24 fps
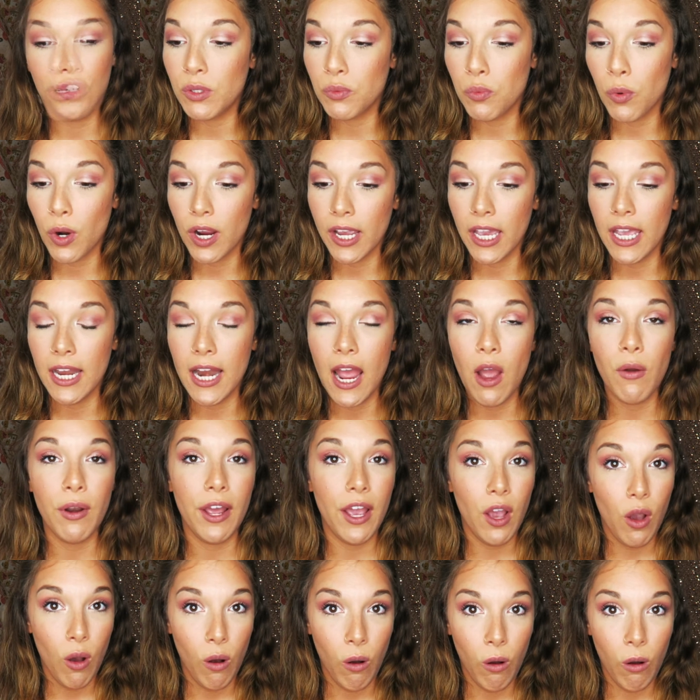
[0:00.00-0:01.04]
I was working out
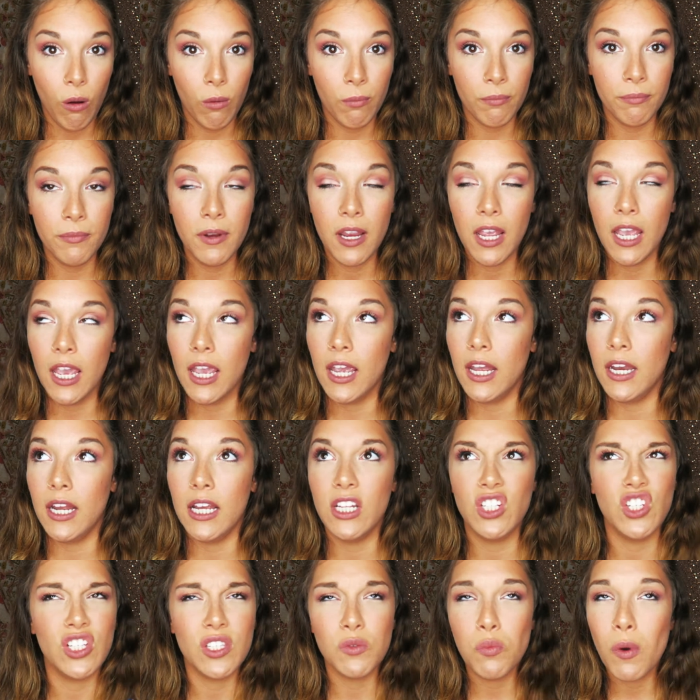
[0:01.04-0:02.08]
at home and
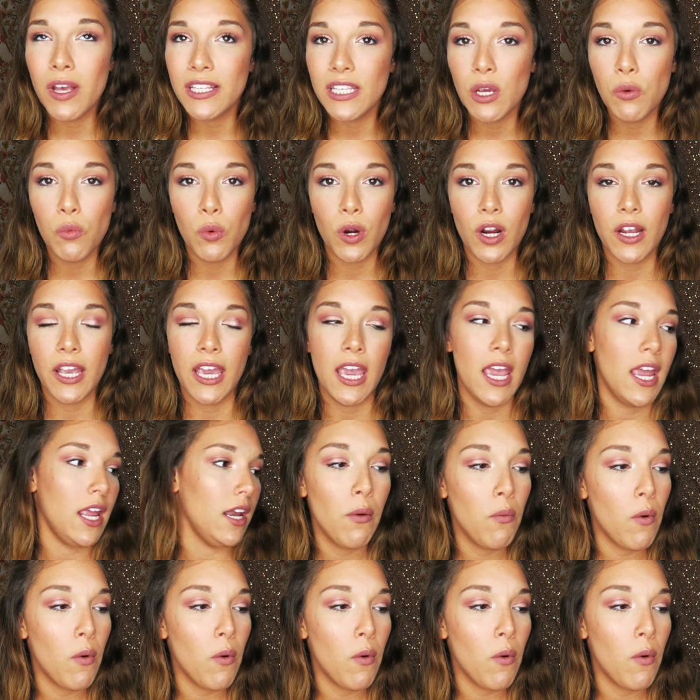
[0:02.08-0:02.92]
it just wasn't working.